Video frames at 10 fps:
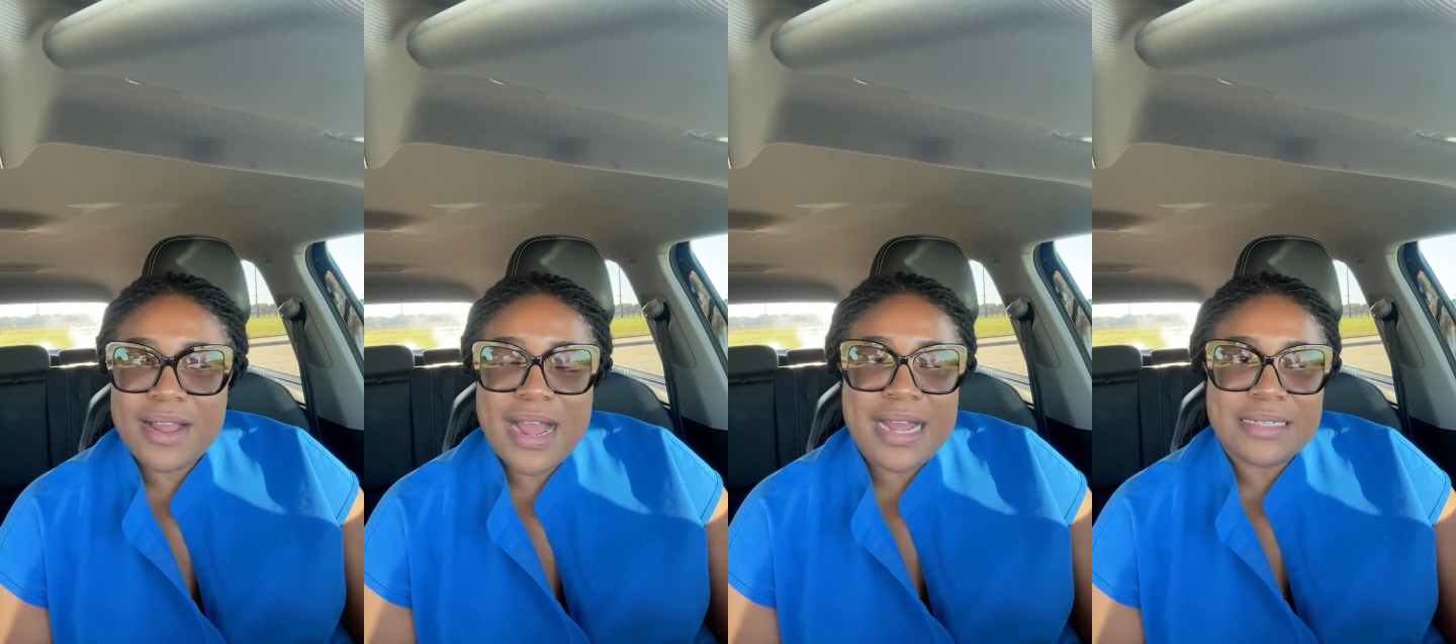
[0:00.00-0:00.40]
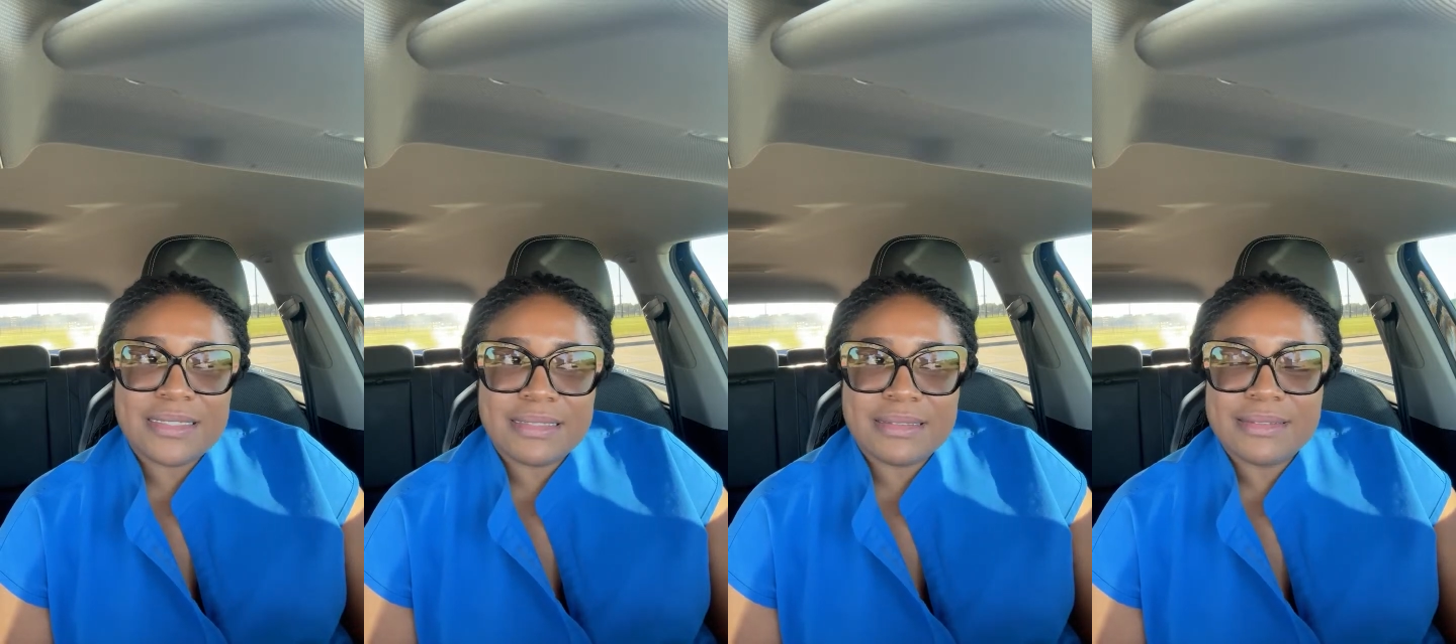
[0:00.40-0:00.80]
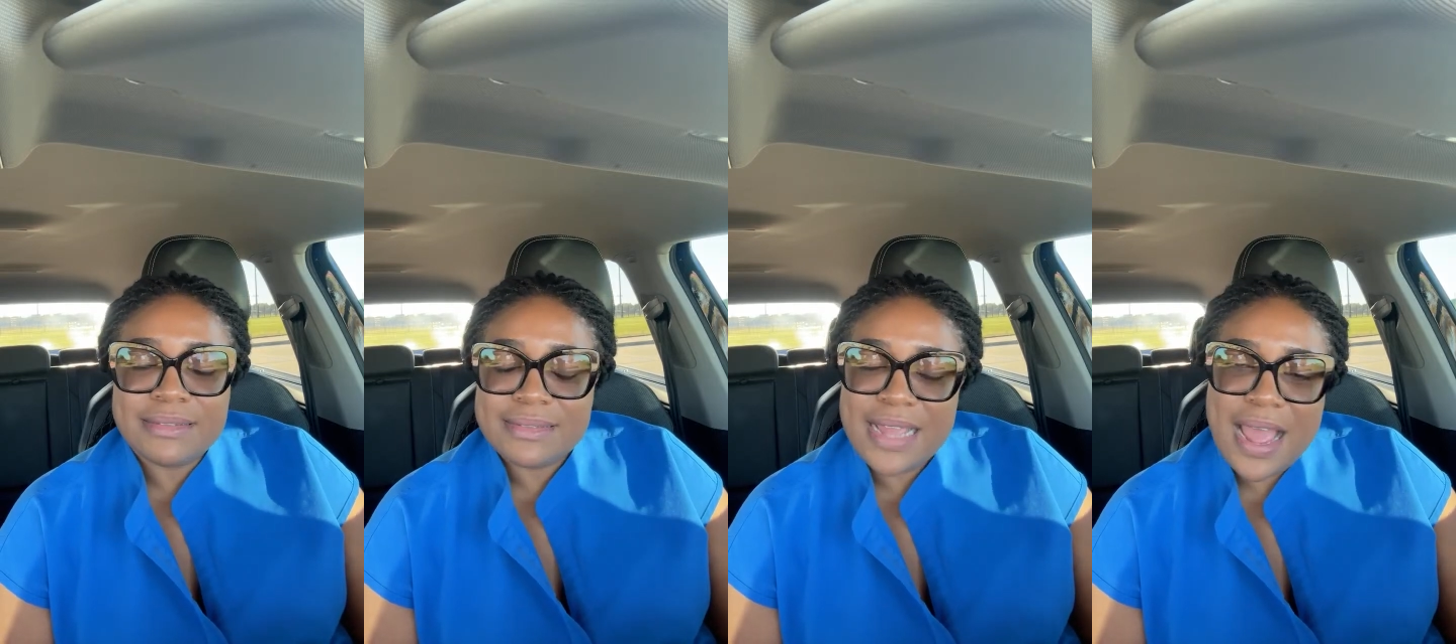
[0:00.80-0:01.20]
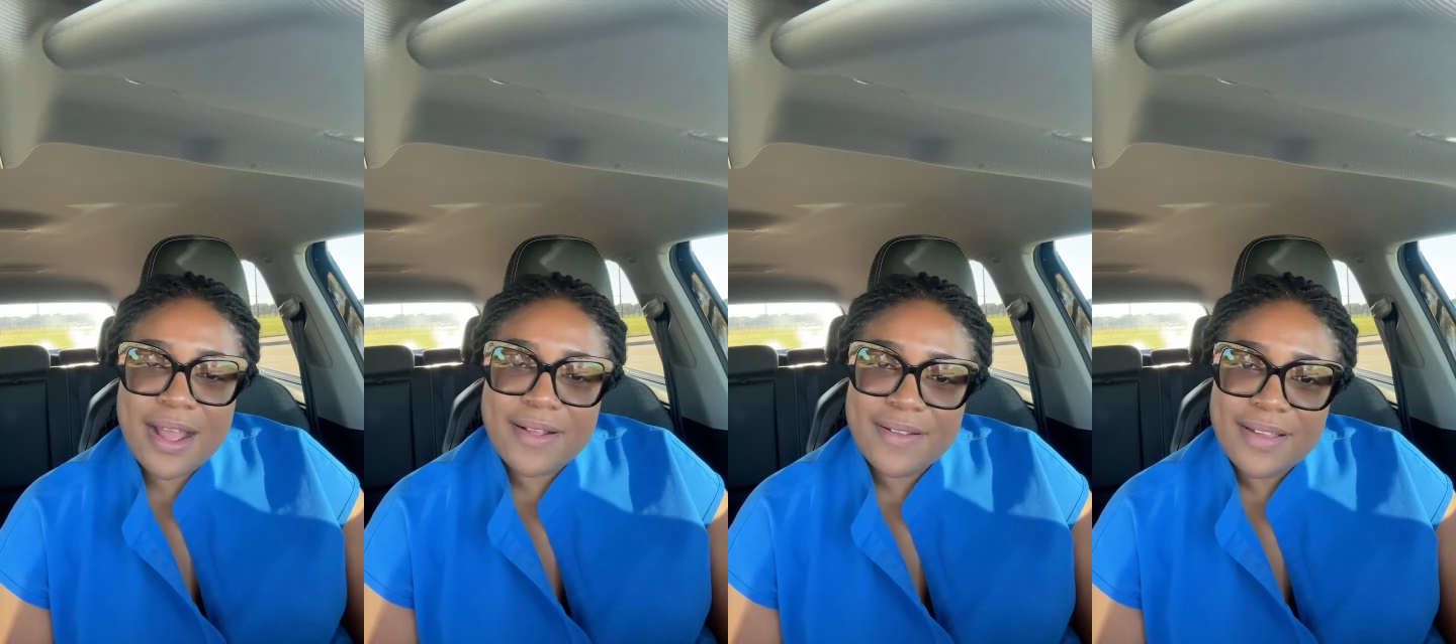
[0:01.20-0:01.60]
and
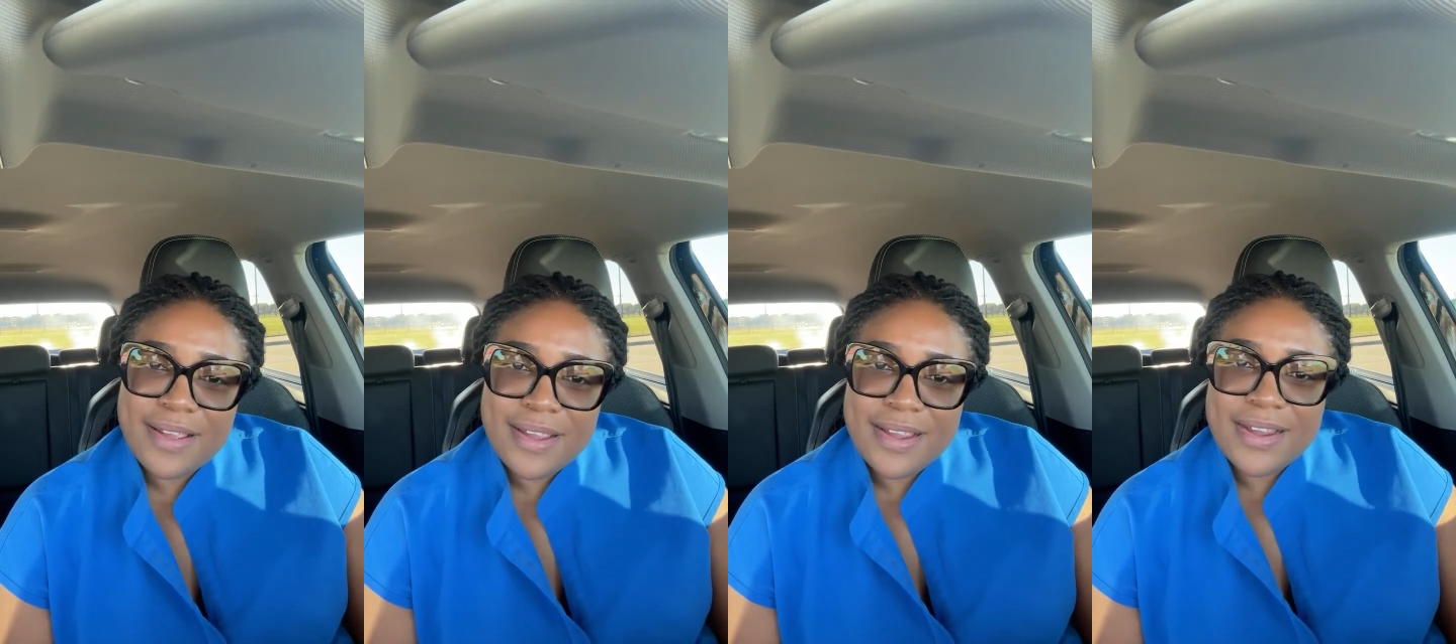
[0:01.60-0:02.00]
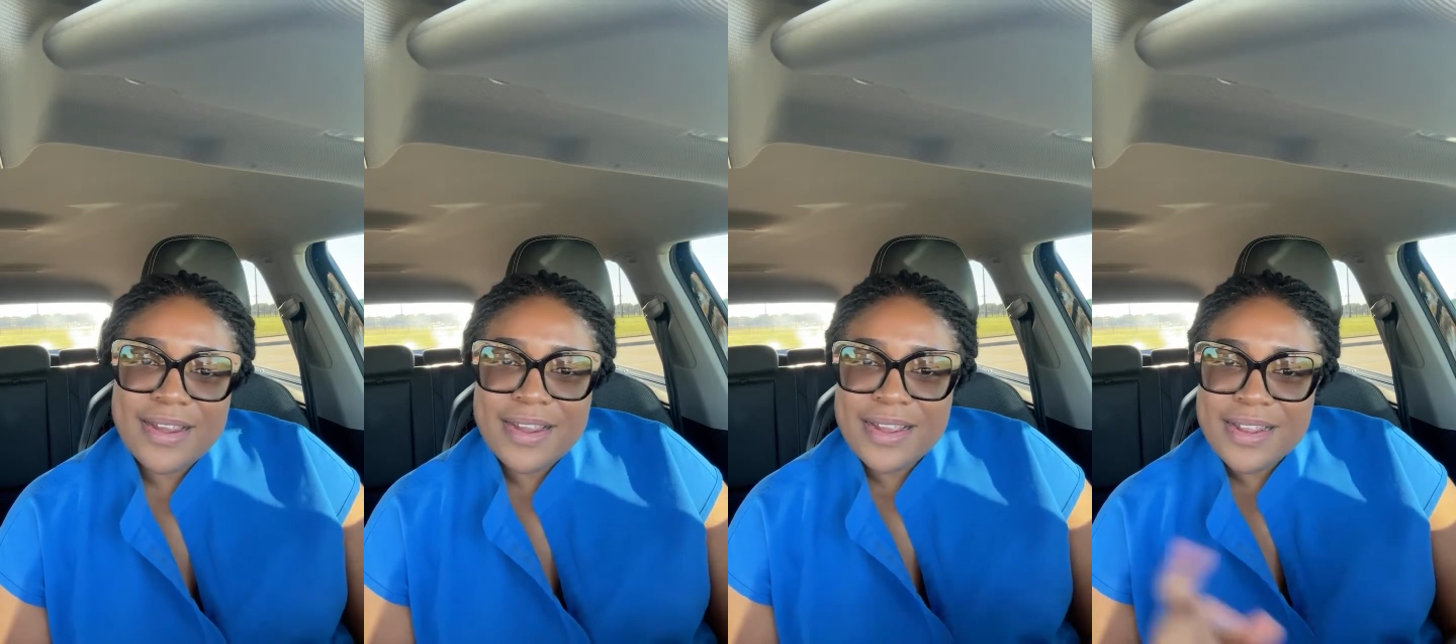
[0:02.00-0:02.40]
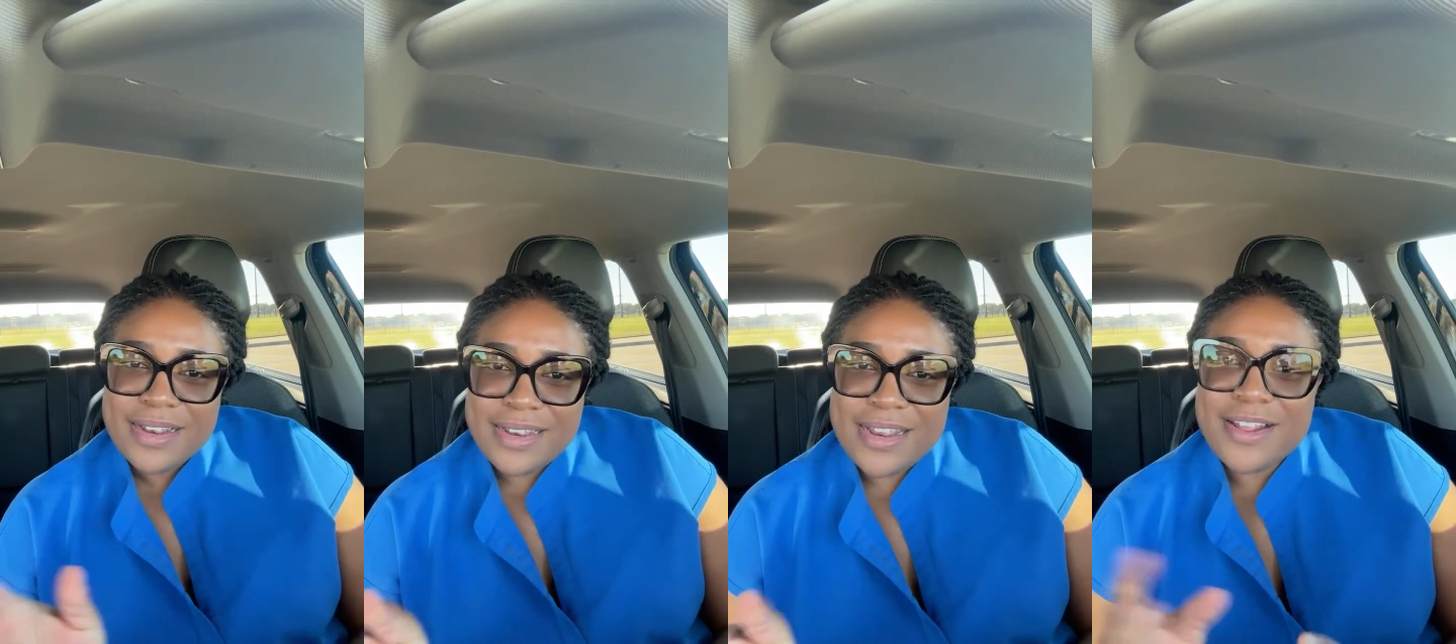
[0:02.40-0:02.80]
did